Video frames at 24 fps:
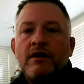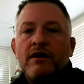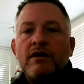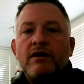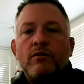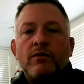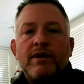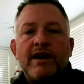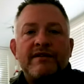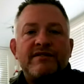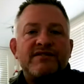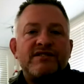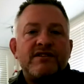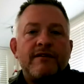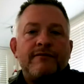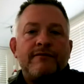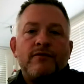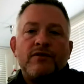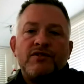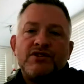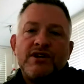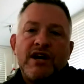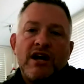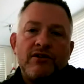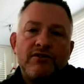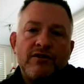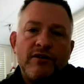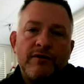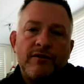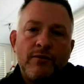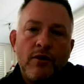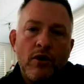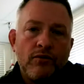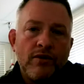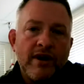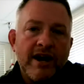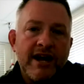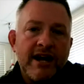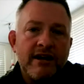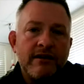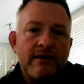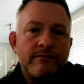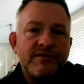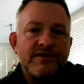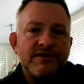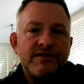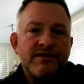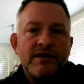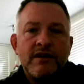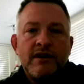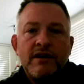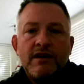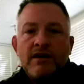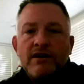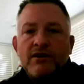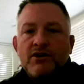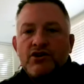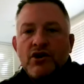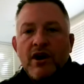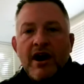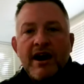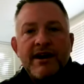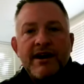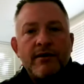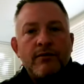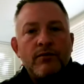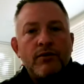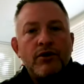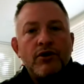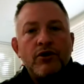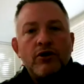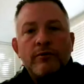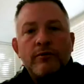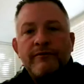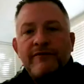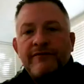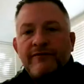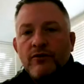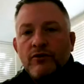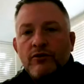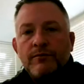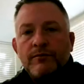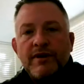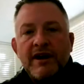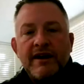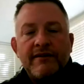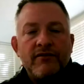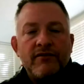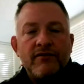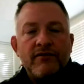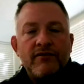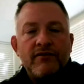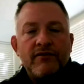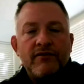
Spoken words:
We have stuff with child youth programs, Trident Room, food and beverage,